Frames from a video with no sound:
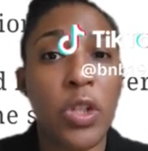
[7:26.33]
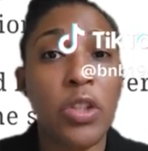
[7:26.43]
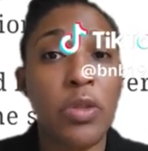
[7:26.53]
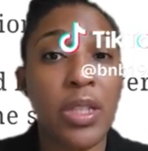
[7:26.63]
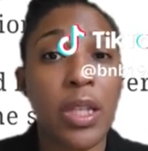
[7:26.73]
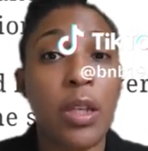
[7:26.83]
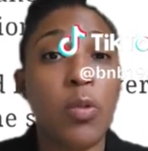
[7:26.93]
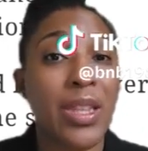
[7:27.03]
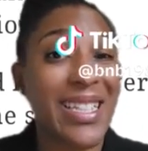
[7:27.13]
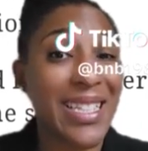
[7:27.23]
when you
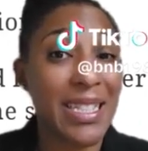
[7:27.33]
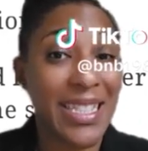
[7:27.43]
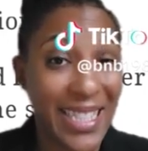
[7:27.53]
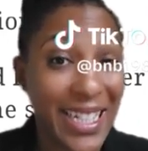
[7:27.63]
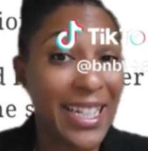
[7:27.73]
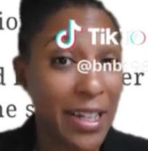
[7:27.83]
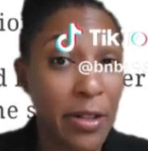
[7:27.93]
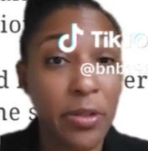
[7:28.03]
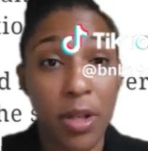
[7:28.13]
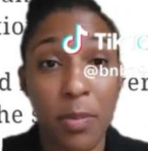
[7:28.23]
see what the
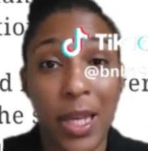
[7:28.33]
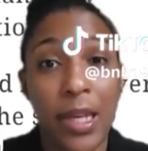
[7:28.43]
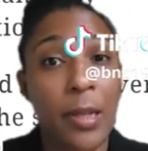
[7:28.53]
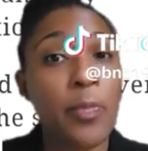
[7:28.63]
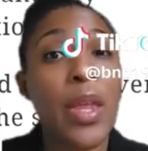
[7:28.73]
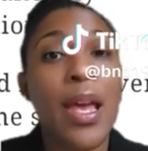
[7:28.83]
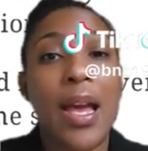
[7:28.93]
CEOs are making.